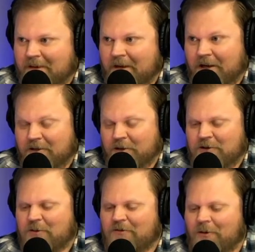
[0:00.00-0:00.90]
And I told
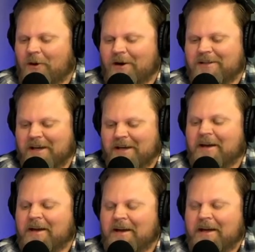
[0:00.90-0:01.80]
you before, it's like,
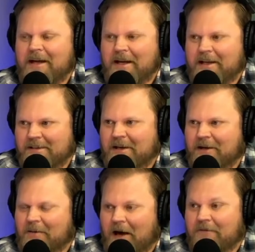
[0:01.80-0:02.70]
it's like
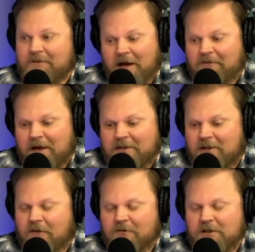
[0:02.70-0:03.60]
I've I've had
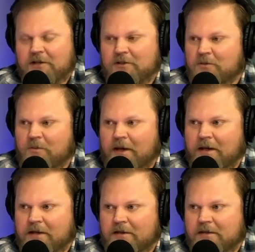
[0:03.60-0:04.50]
conversations with my
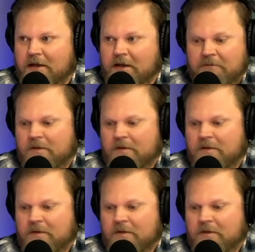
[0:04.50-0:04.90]
kids, like,